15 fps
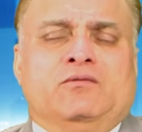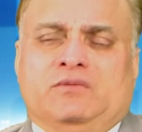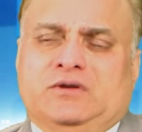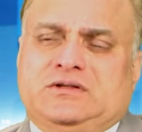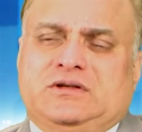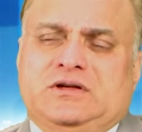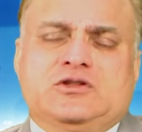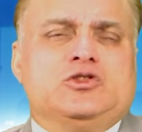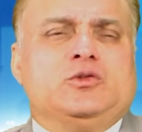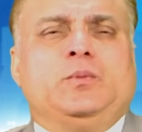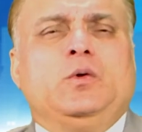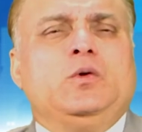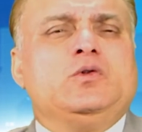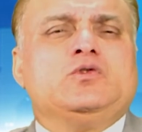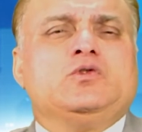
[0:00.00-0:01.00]
which can
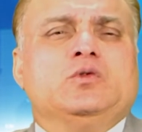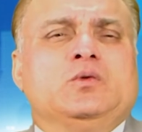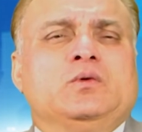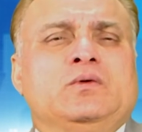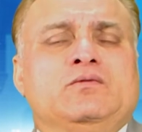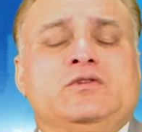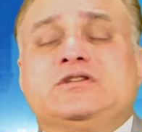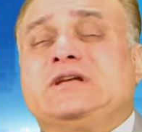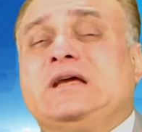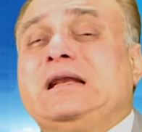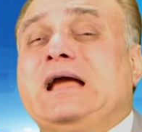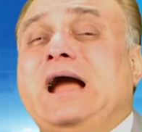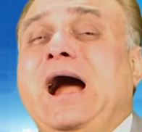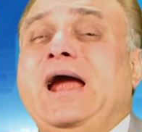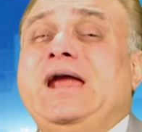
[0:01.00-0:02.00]
support you, which
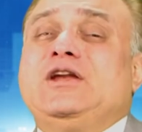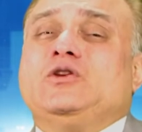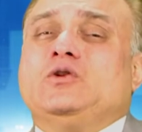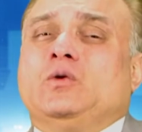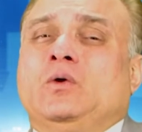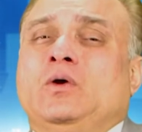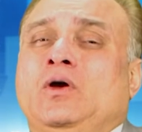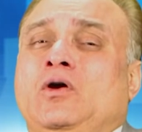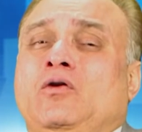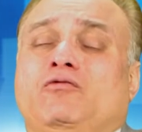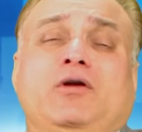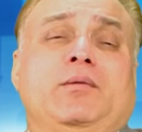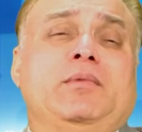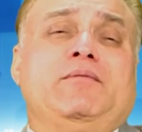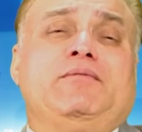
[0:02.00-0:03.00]
can guide you
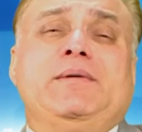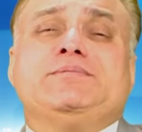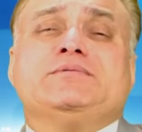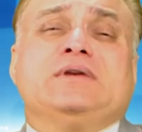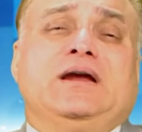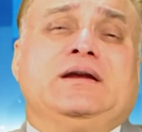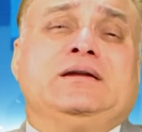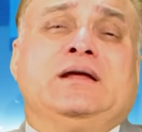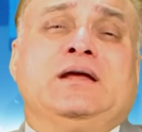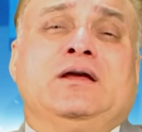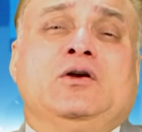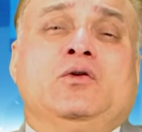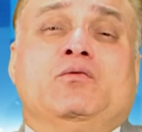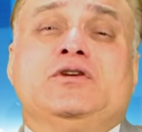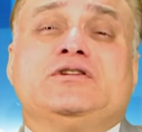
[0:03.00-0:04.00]
from my website,
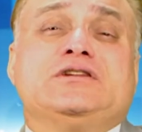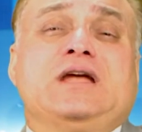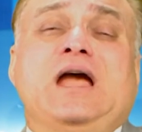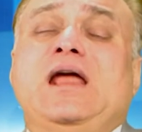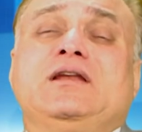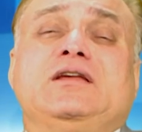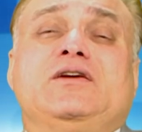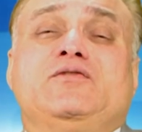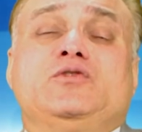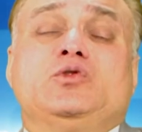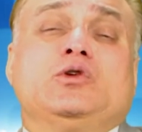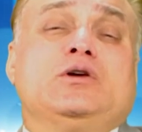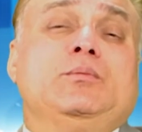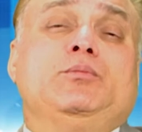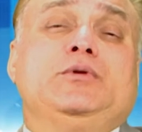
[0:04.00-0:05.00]
which can give you
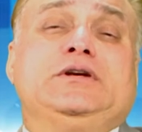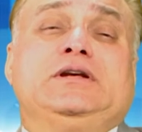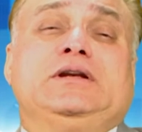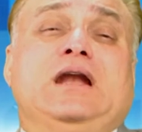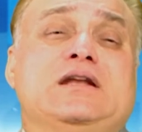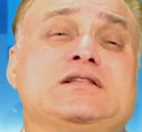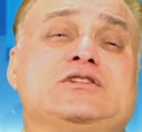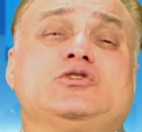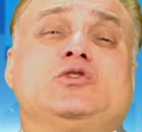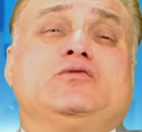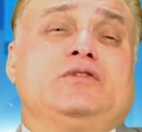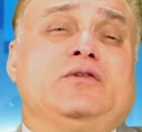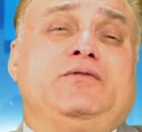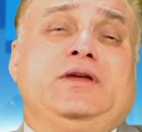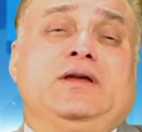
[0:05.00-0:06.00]
complete analysis
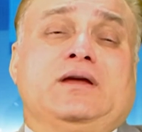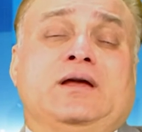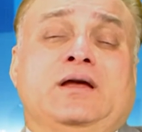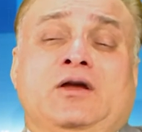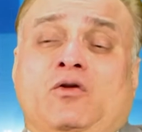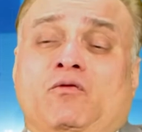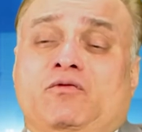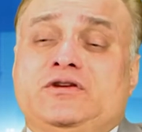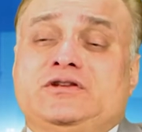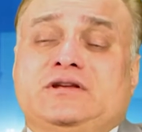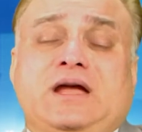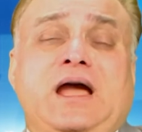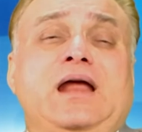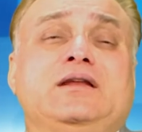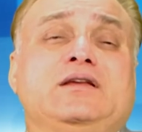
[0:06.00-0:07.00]
of the week, which
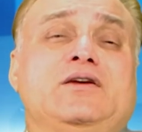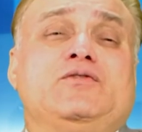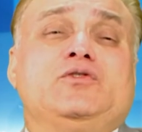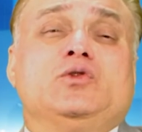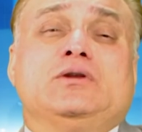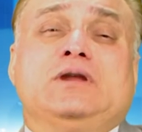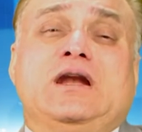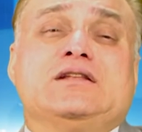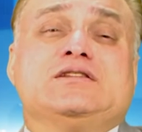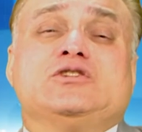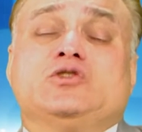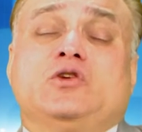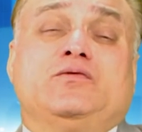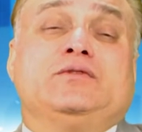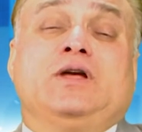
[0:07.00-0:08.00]
can give you
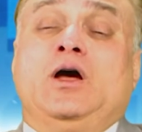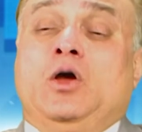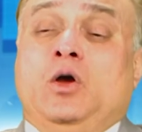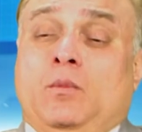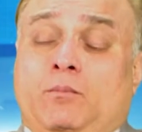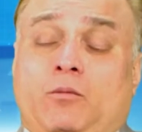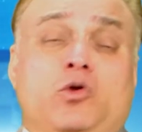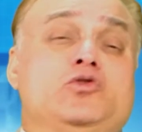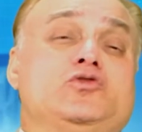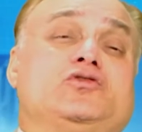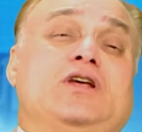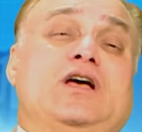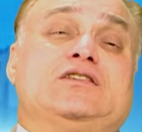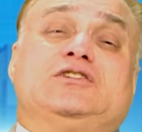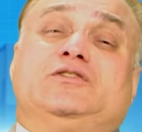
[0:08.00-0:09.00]
analysis of the moon's
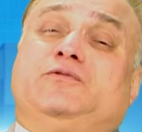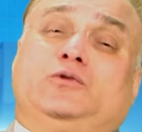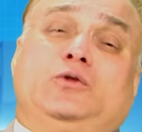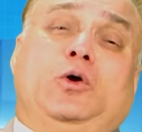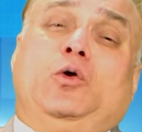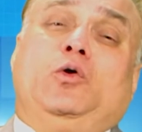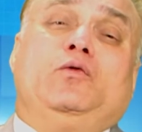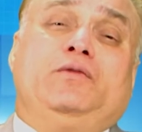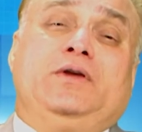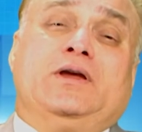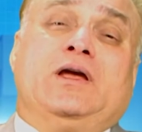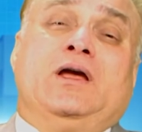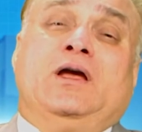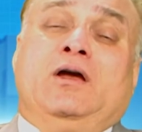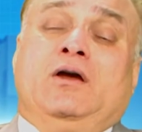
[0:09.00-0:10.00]
transit for the whole
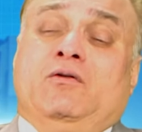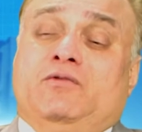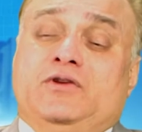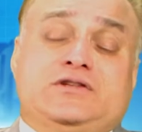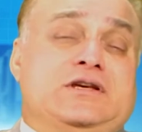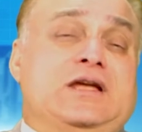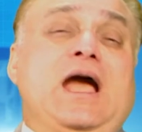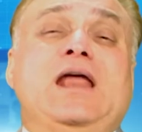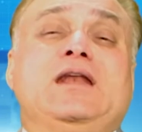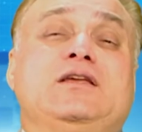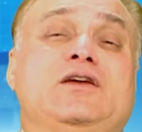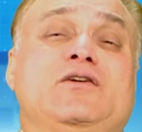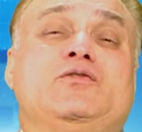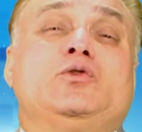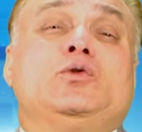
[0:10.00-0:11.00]
week, which can
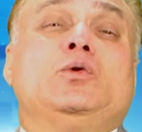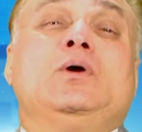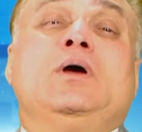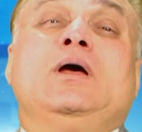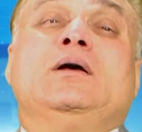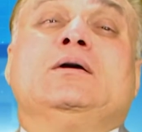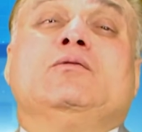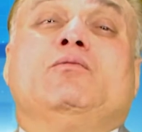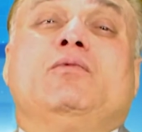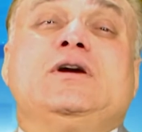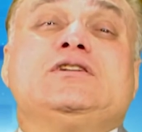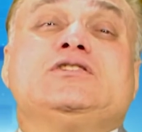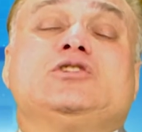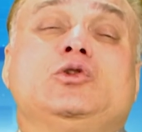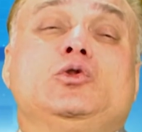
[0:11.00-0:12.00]
give you
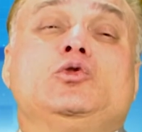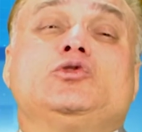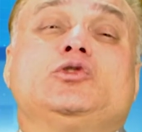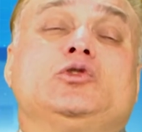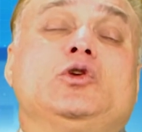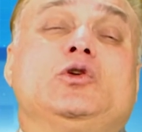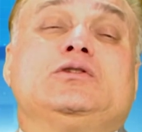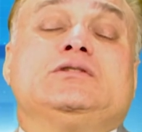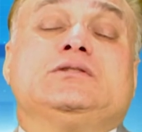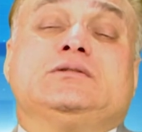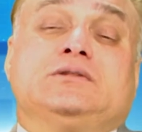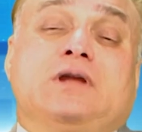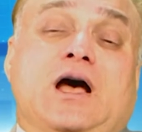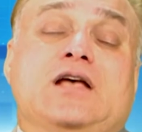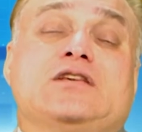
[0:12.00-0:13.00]
what solution or
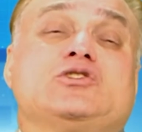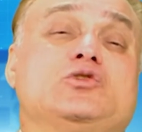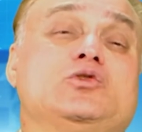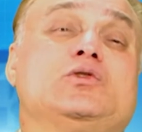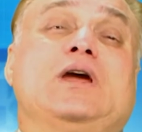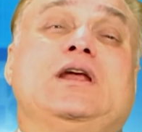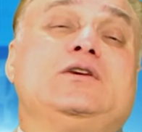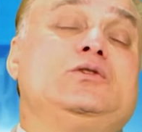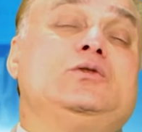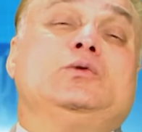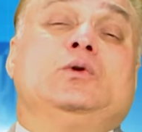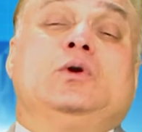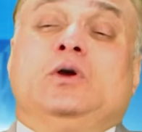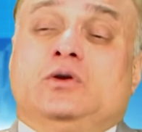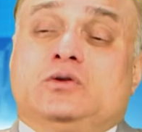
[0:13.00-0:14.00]
task you can
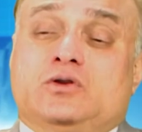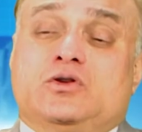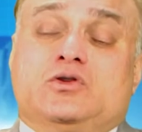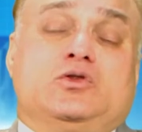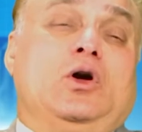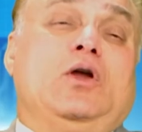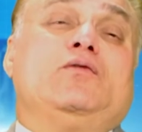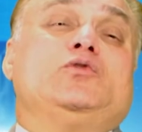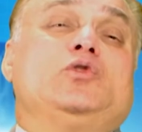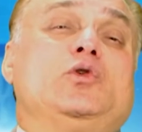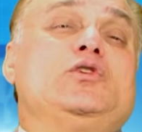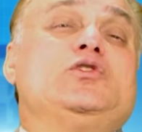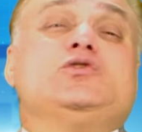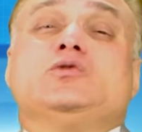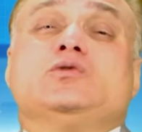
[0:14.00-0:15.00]
do to resolve
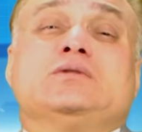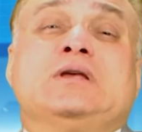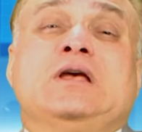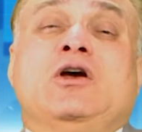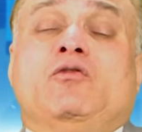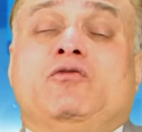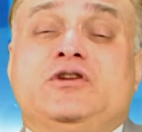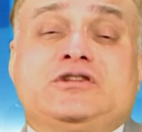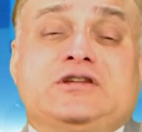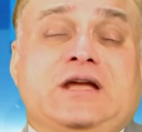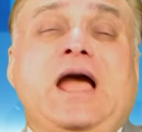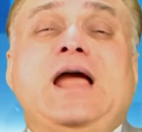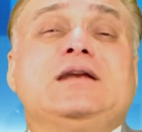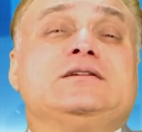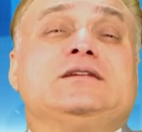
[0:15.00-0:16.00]
your issues, which
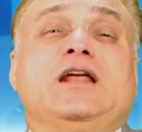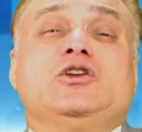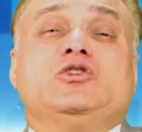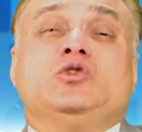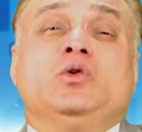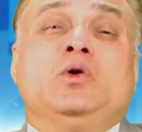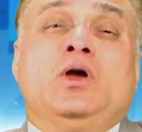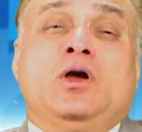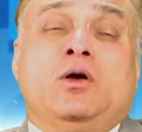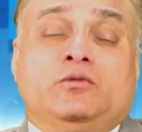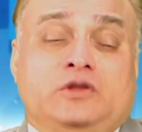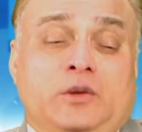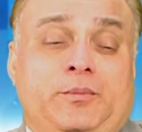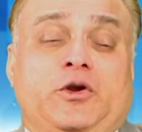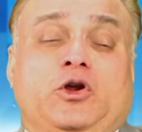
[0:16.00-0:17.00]
can tell you
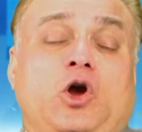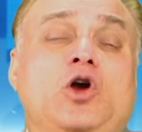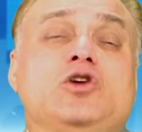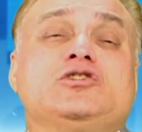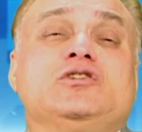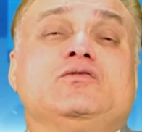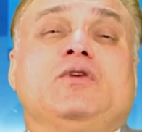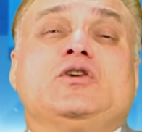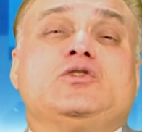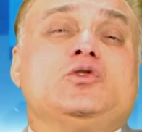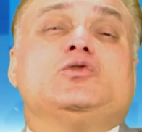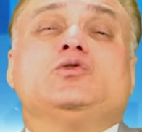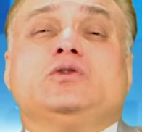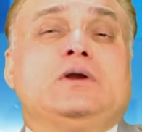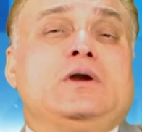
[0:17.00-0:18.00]
the precaution, what
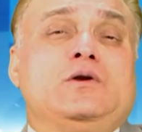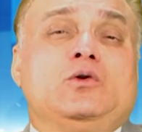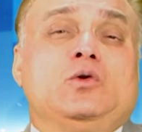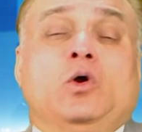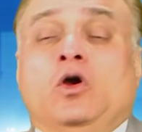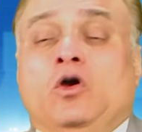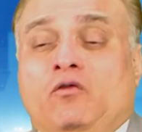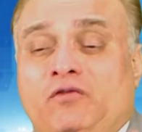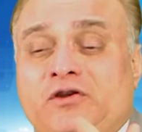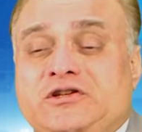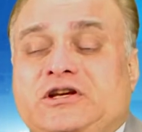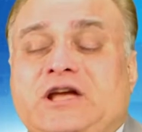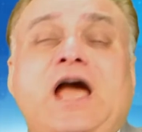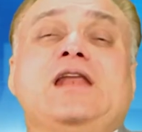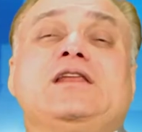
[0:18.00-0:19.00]
you shouldn't do,
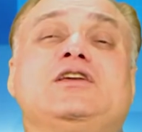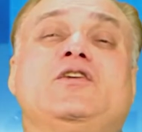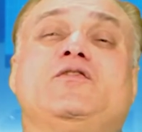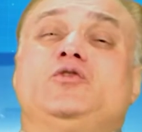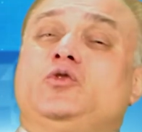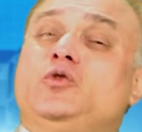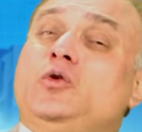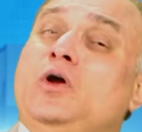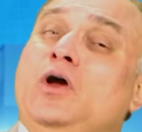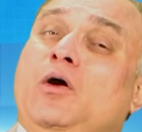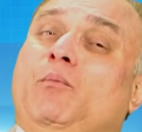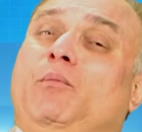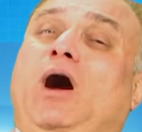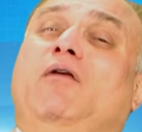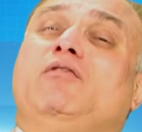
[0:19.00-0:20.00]
which can give you
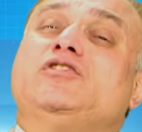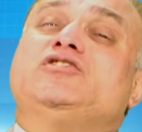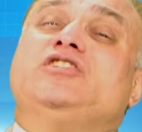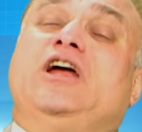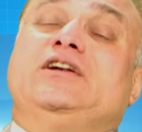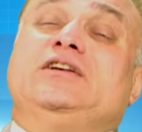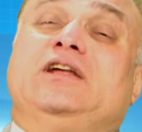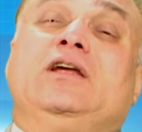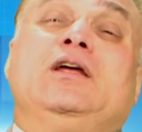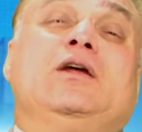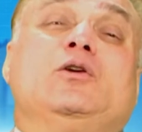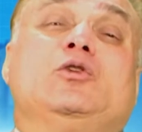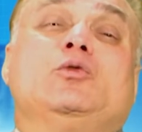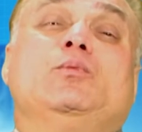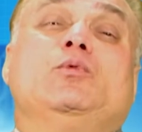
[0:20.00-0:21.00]
power chanting
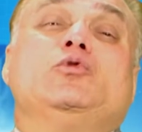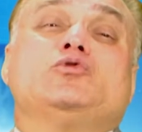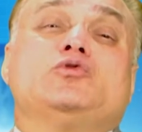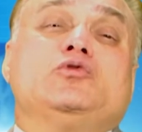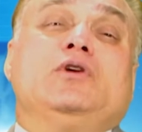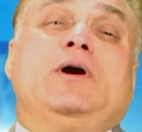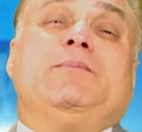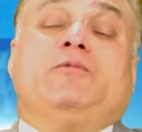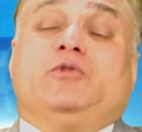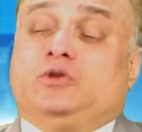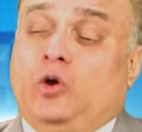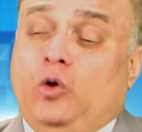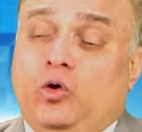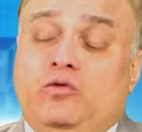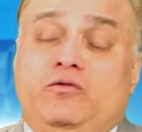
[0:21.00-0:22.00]
to boost you up for
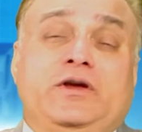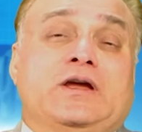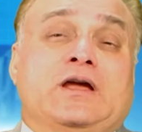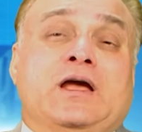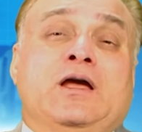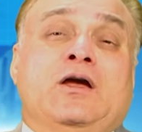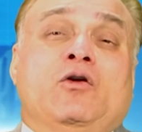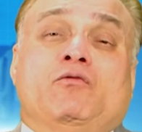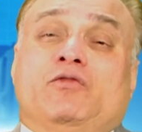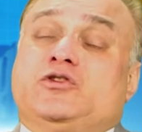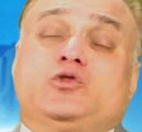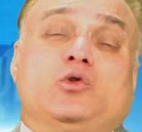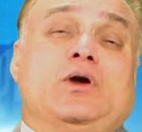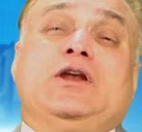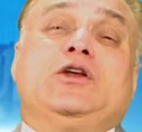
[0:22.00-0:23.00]
the whole week,
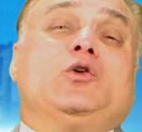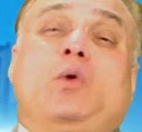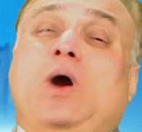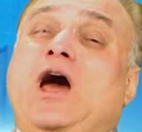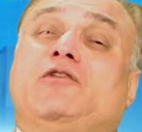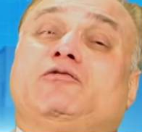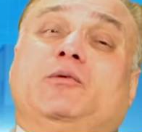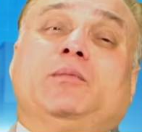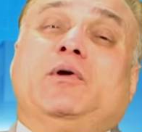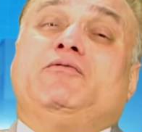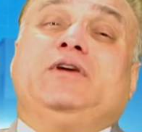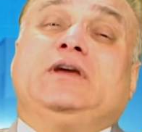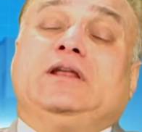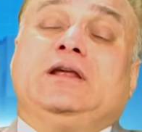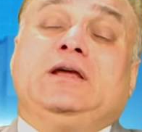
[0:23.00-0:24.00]
which you can acquire from a
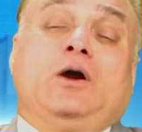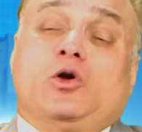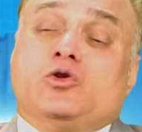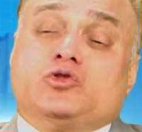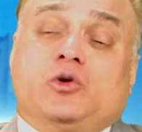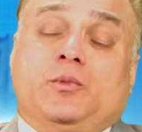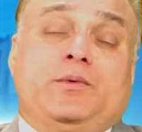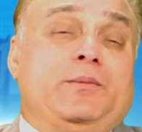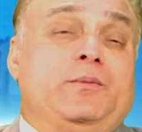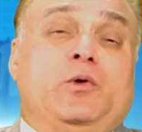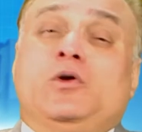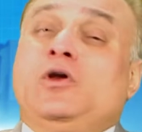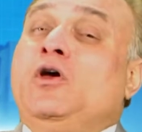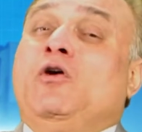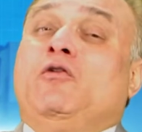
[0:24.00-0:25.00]
weekly horoscope
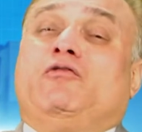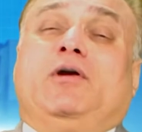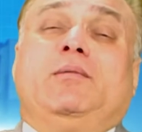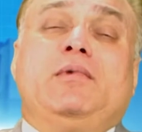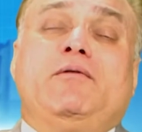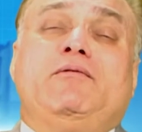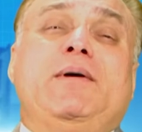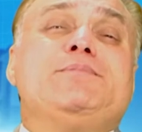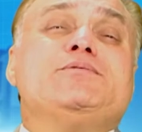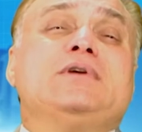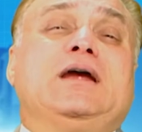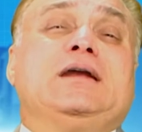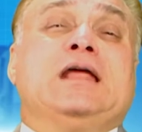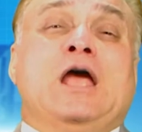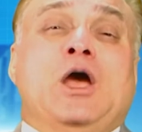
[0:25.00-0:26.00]
report from my
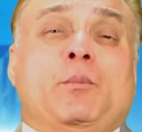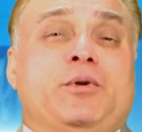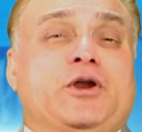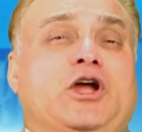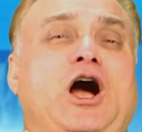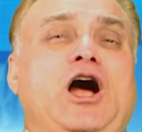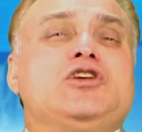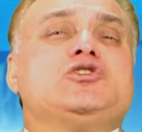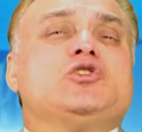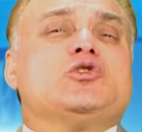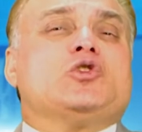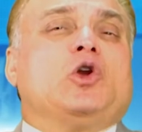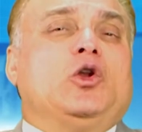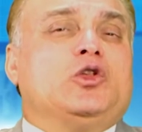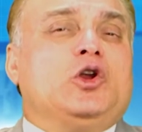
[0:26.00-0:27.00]
website,
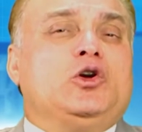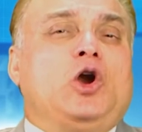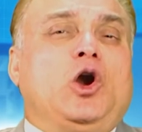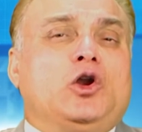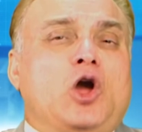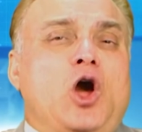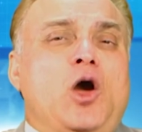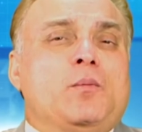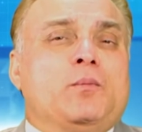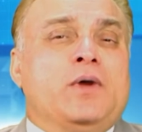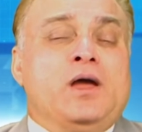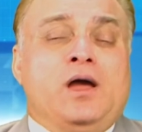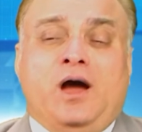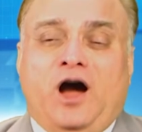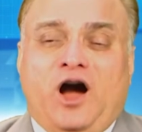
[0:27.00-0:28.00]
prakashastrologer.com.